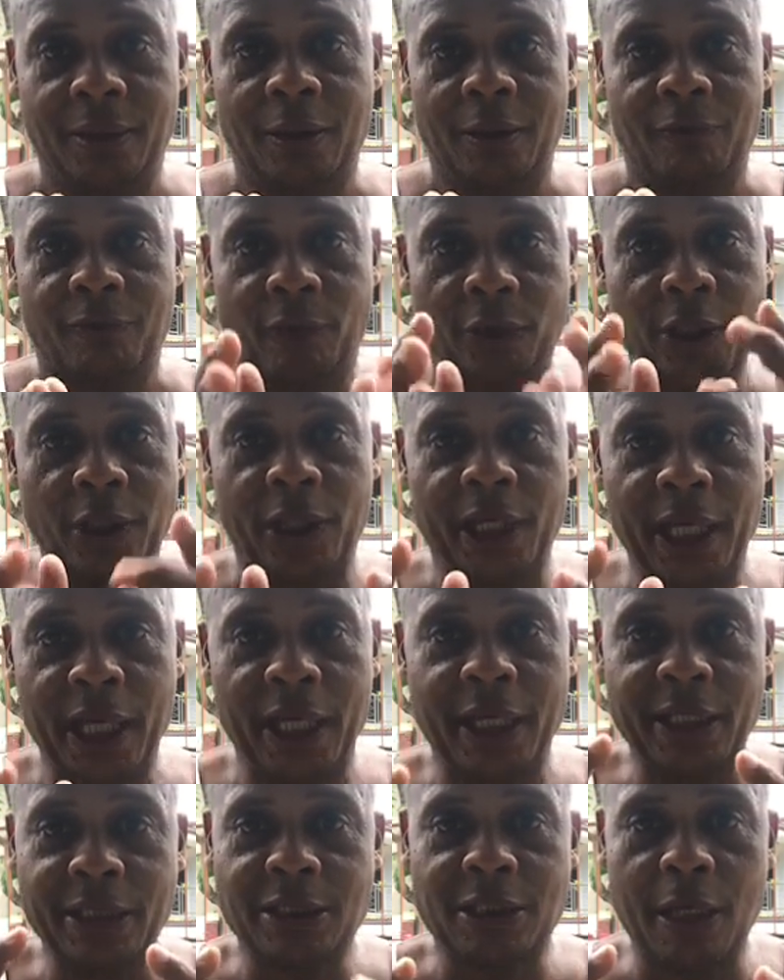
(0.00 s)
Before your
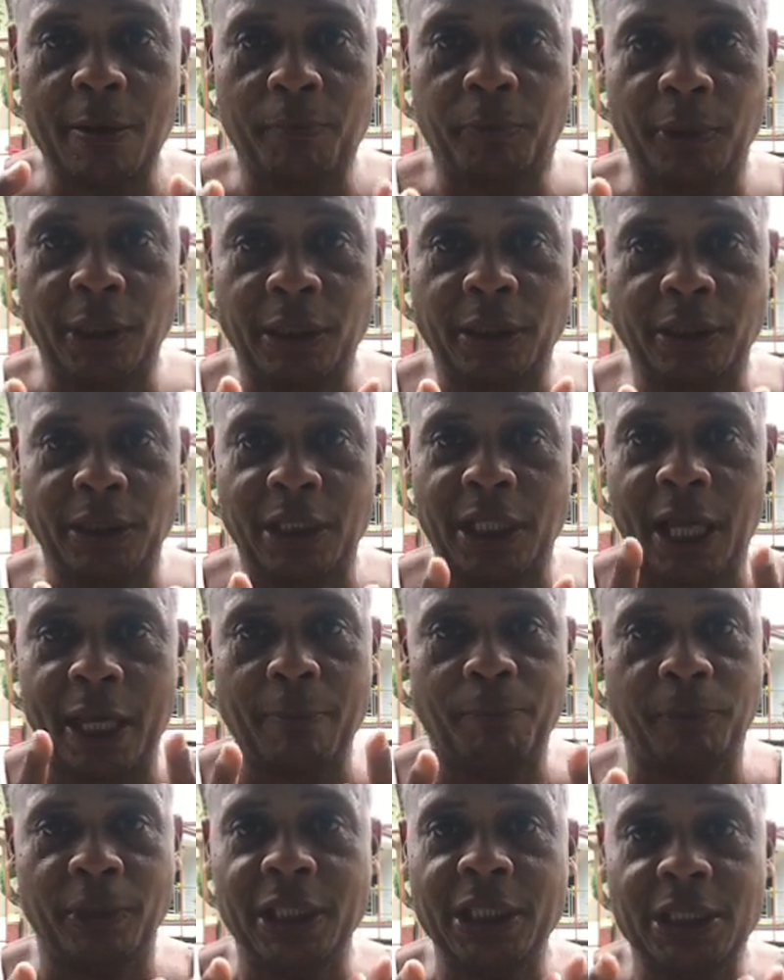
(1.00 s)
head hits that pillow tonight,
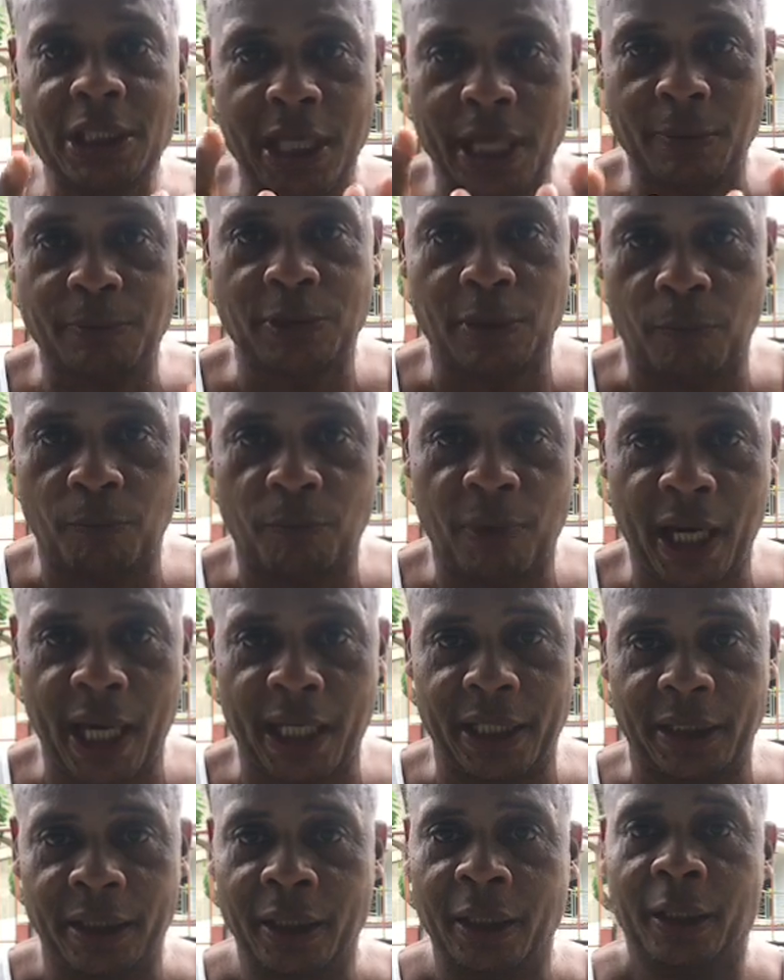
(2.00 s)
please help
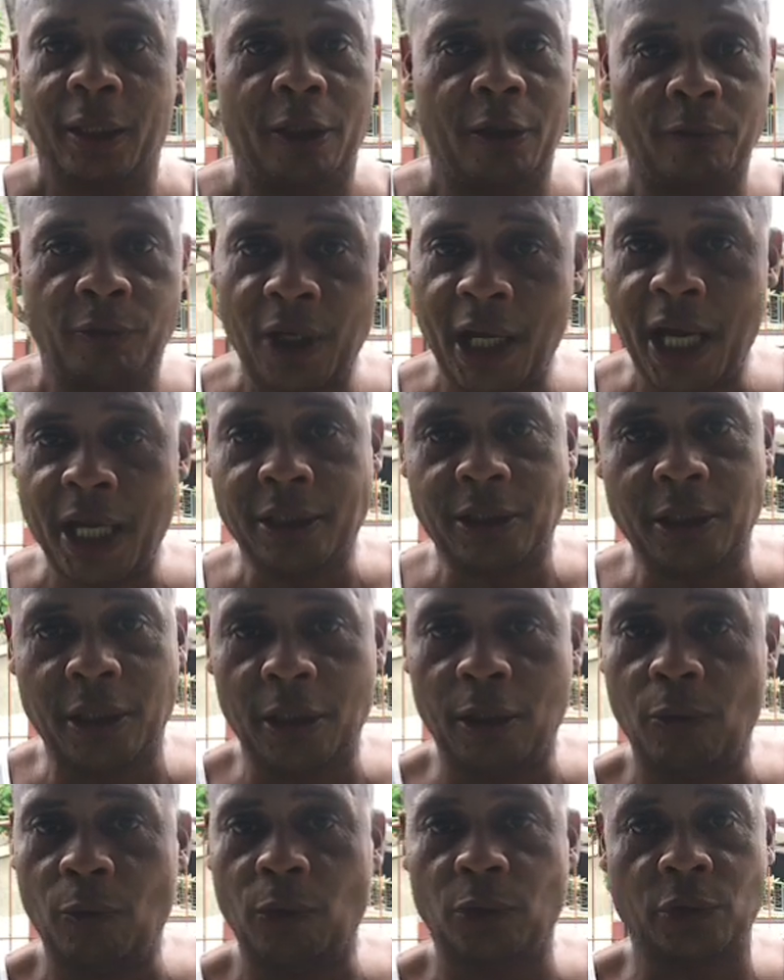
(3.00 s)
somebody. If you're out there
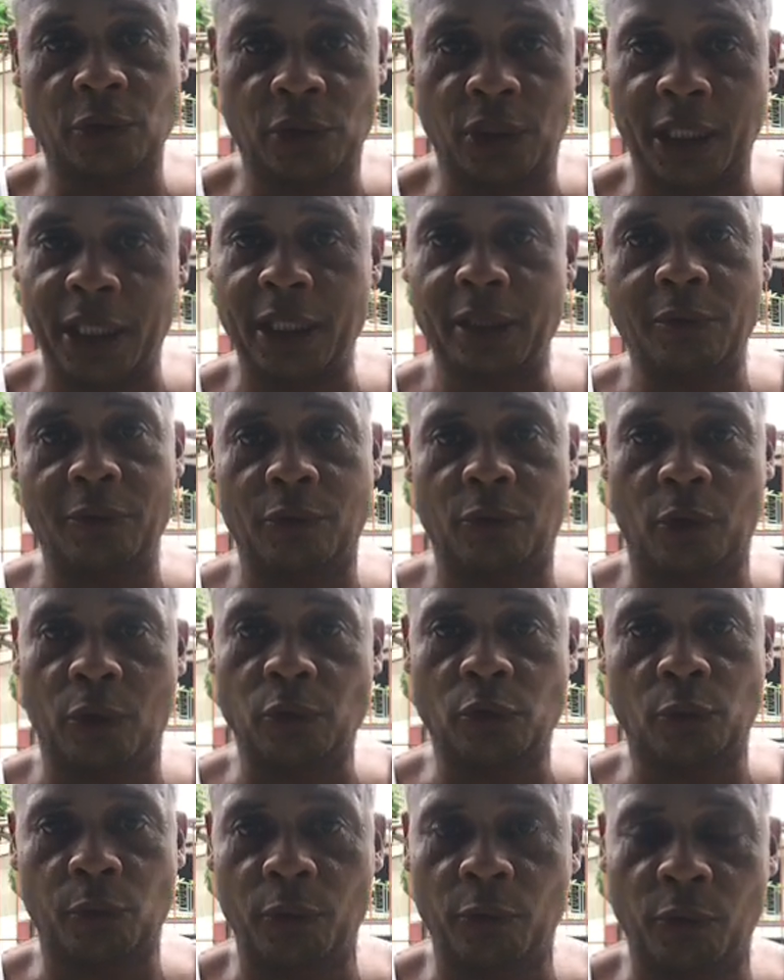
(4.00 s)
on one of those late
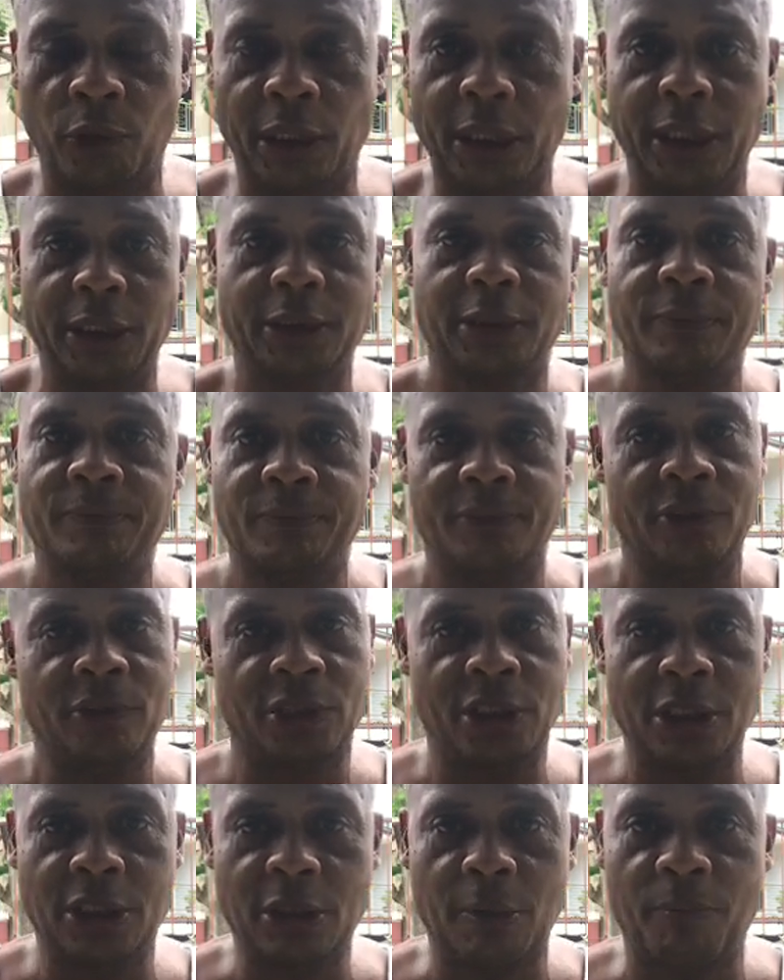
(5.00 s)
grocery runs,
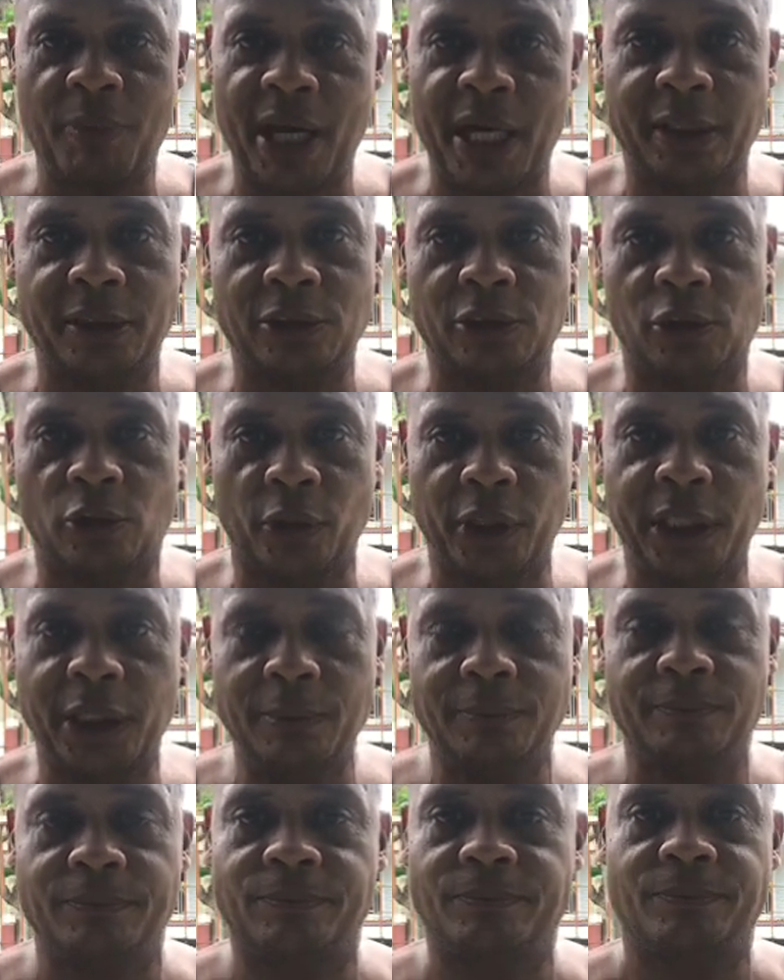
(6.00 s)
see somebody in the street,
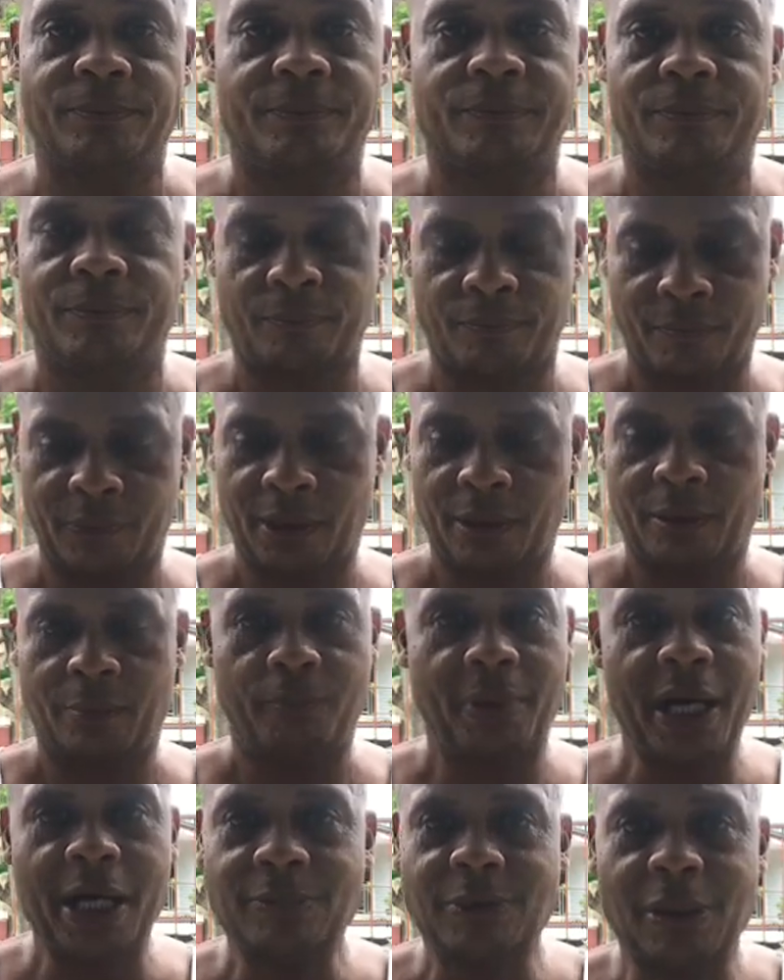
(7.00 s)

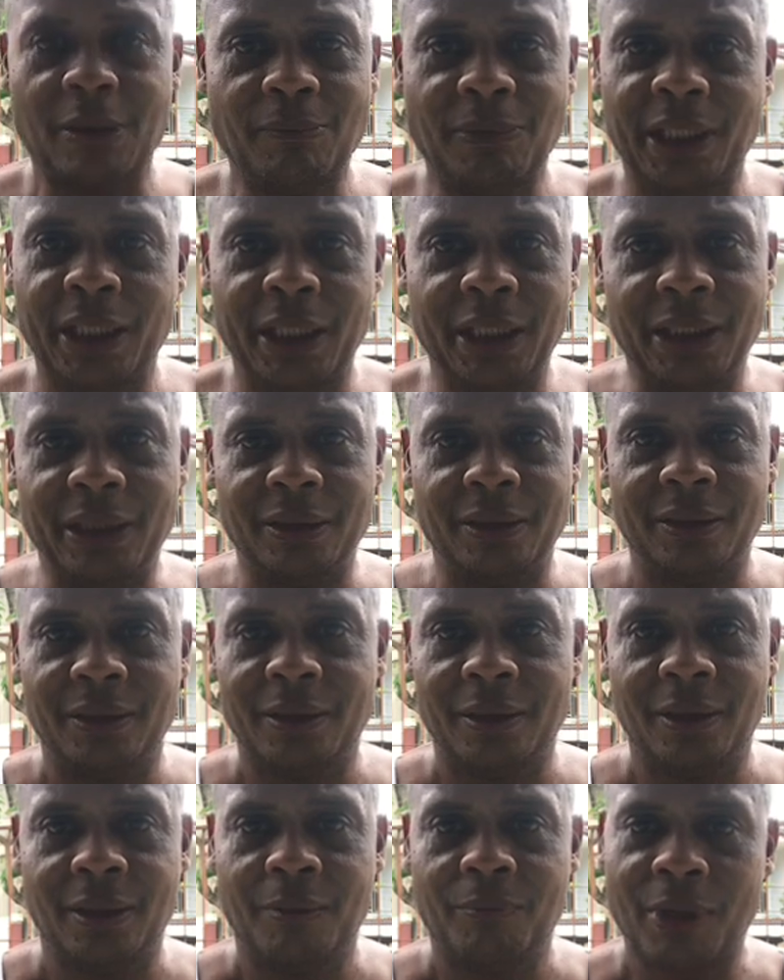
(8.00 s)
buy them something to eat.
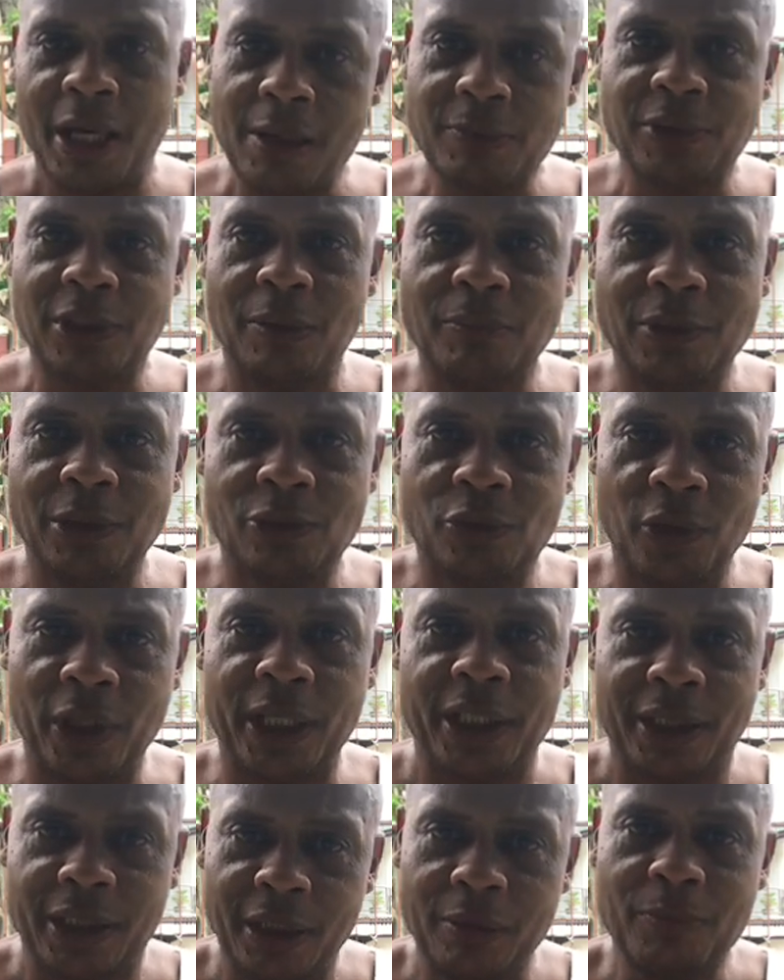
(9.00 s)
Buy them something to
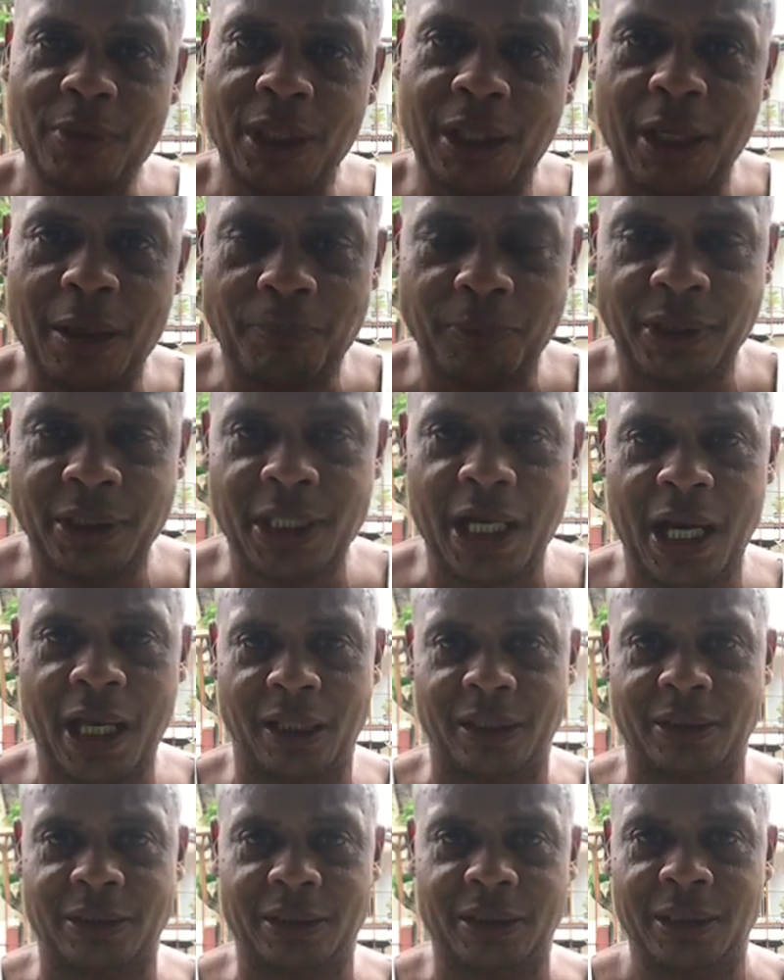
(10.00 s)
drink. Give them a couple of
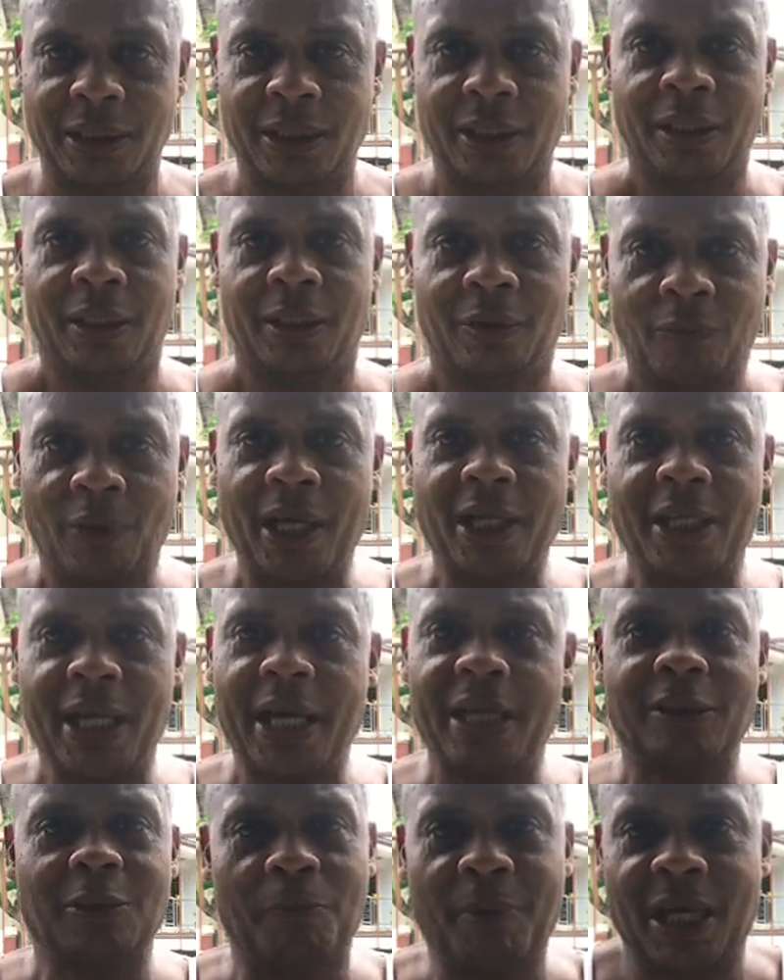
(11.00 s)
dollars. Right
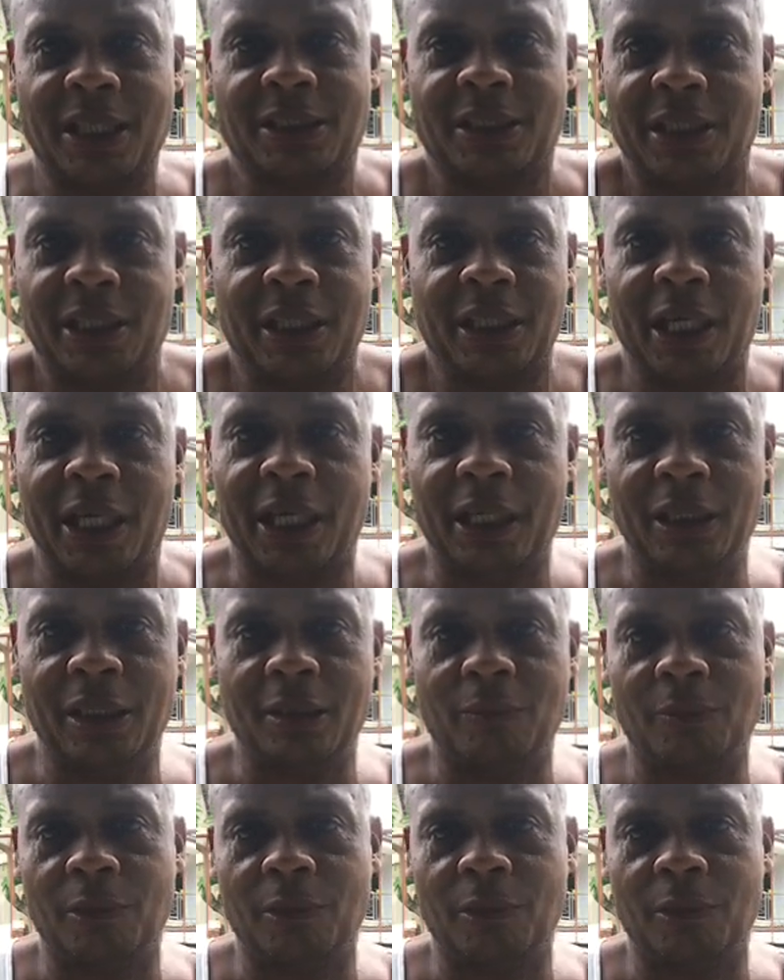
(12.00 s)
now, it's about 10 a.m.